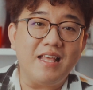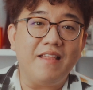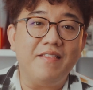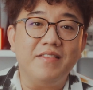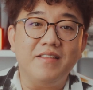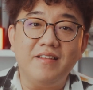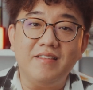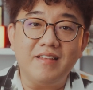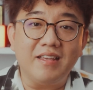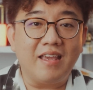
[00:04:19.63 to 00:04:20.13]
that
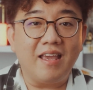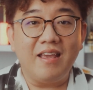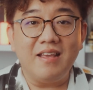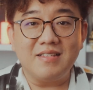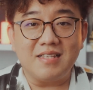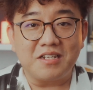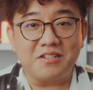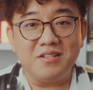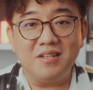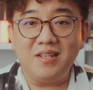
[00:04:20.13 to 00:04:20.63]
the decay is
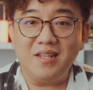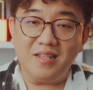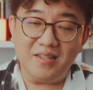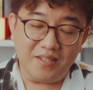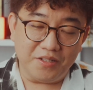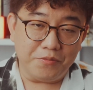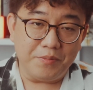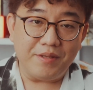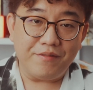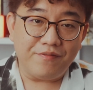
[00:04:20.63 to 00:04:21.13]
actually a
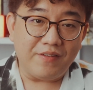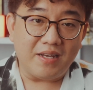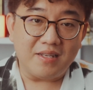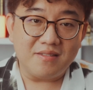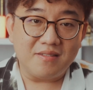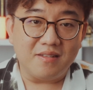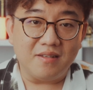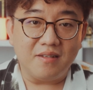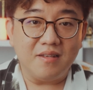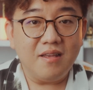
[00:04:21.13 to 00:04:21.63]
little bit
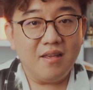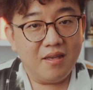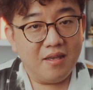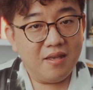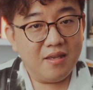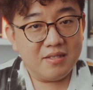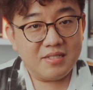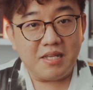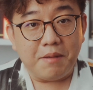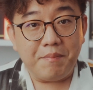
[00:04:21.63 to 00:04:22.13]
faster.
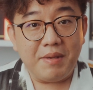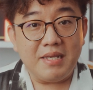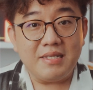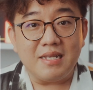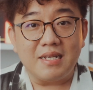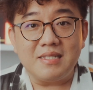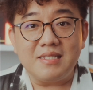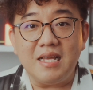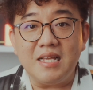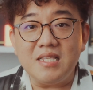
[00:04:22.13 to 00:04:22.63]
Sub-bass
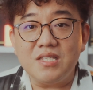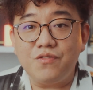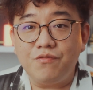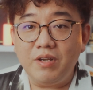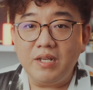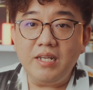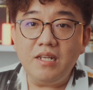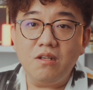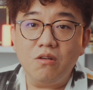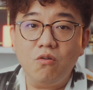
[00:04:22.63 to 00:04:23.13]
extends
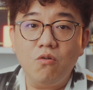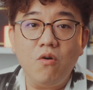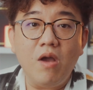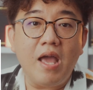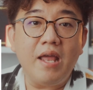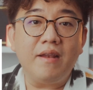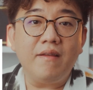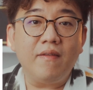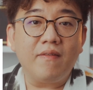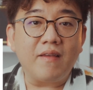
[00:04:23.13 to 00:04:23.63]
really low
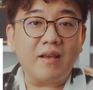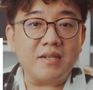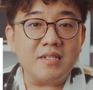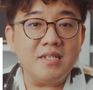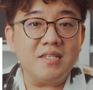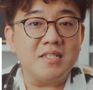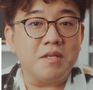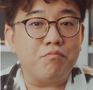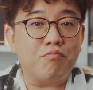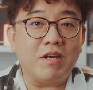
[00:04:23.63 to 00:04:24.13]
and is actually
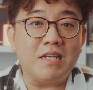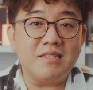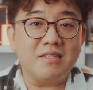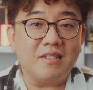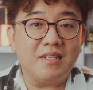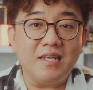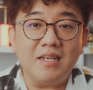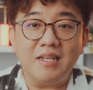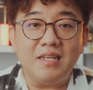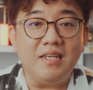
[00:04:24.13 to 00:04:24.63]

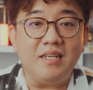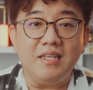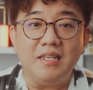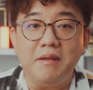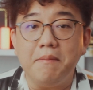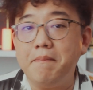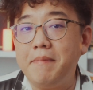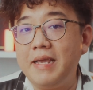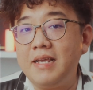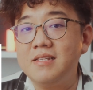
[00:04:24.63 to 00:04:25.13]
surprisingly clean.
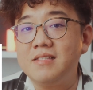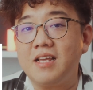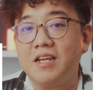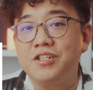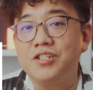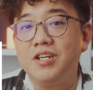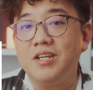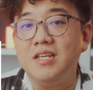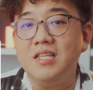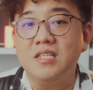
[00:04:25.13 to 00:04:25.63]
Bass
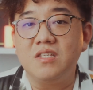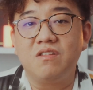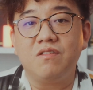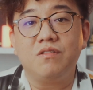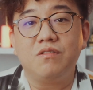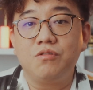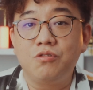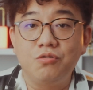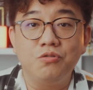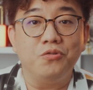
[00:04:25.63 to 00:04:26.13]
texture is
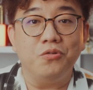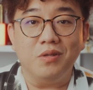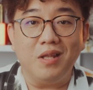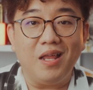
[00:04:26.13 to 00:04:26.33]
true to